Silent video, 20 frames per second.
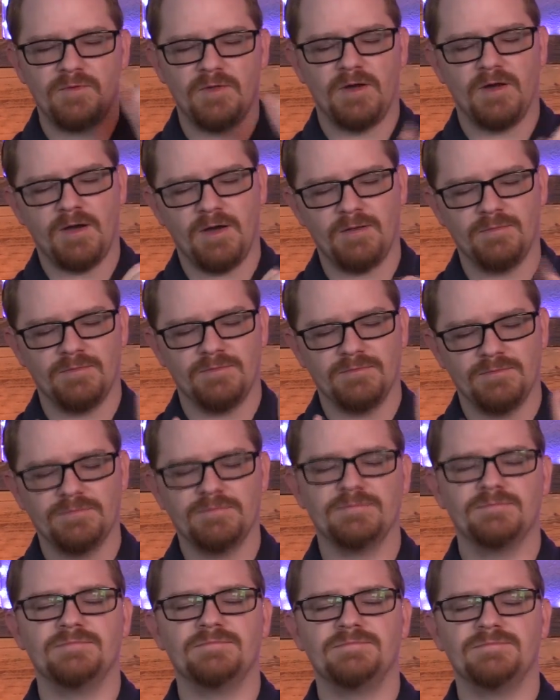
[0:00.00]
how
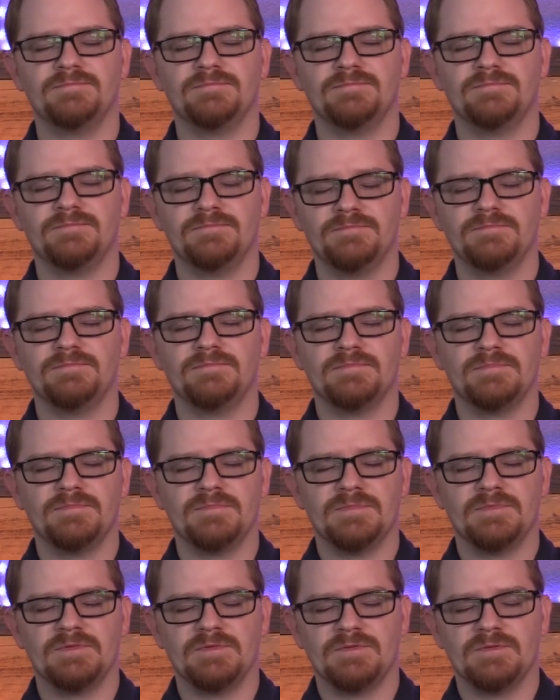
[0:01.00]
glorious you are.
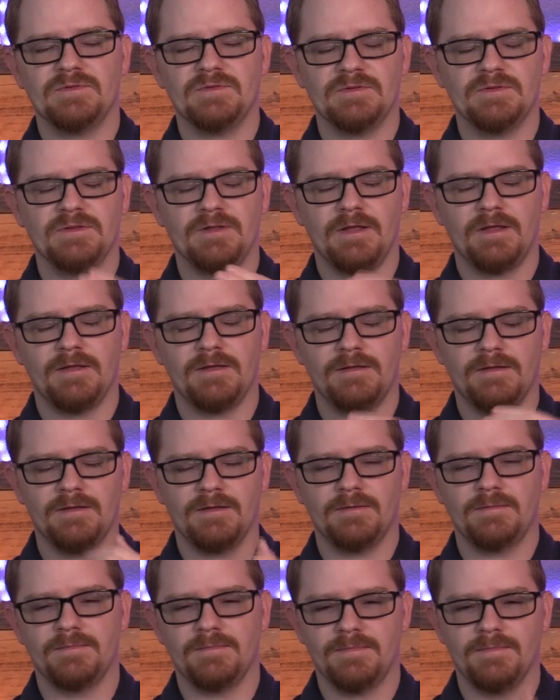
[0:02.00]
In the
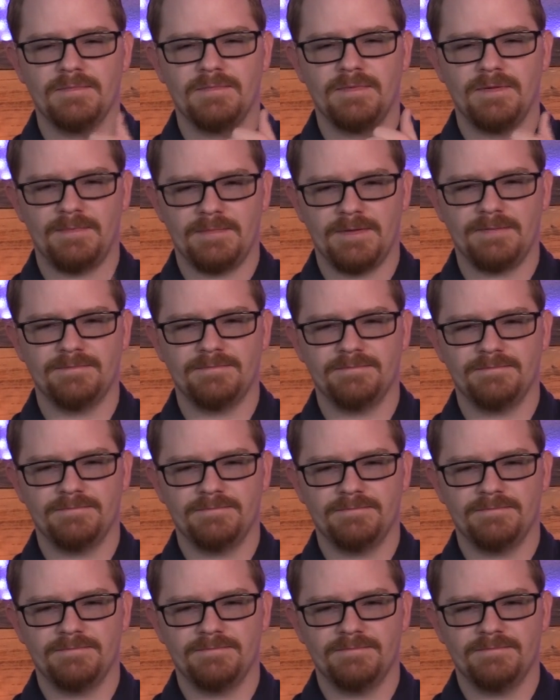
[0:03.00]
name of Jesus,
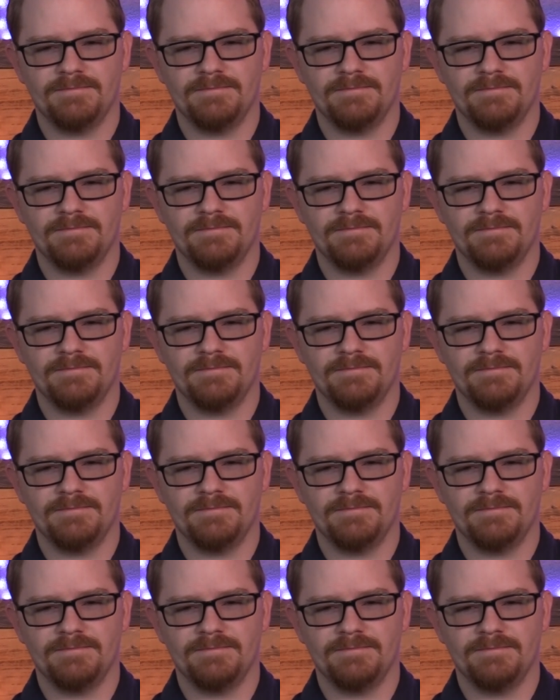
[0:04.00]
amen.